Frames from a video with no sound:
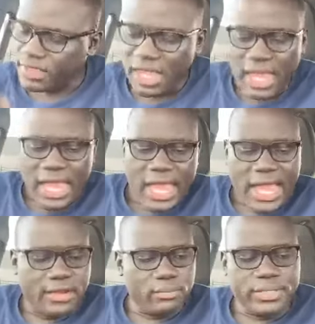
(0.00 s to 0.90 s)
I don't
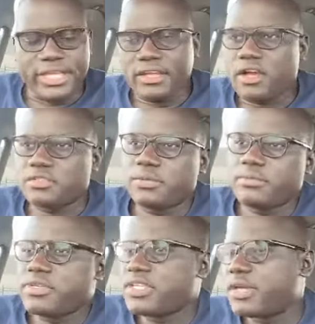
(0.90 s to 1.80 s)
play any gospel music
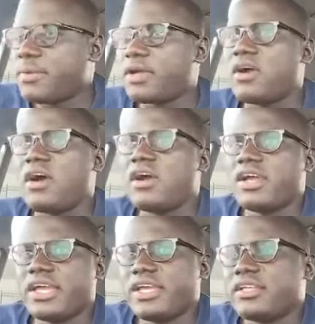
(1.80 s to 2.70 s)
in my car.
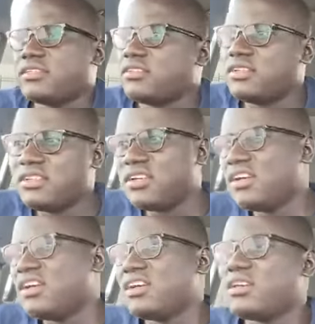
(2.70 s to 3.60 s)
And
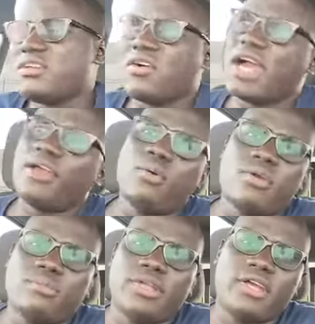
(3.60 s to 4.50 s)
you know, I don't want to play
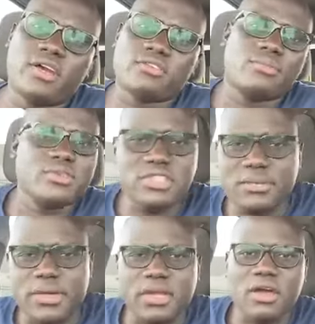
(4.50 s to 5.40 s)
gospel music in my
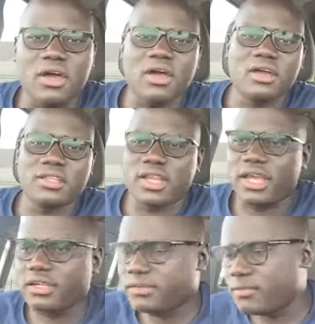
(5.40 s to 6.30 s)
car. Then I
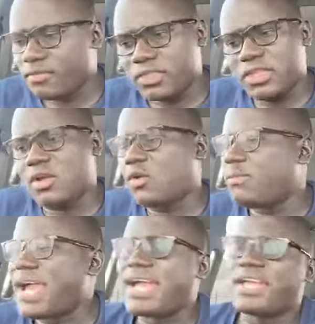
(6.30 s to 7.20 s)
go
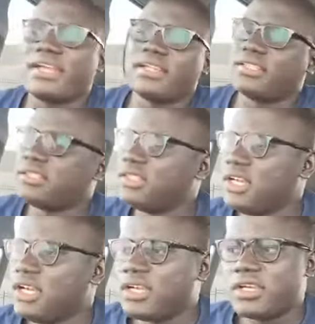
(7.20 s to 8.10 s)
back and,
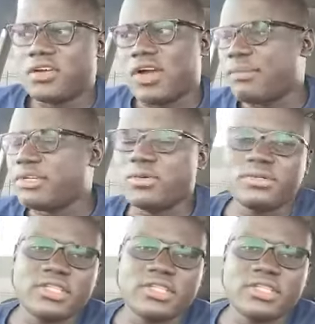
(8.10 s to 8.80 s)
you know, I'm doing this, I'm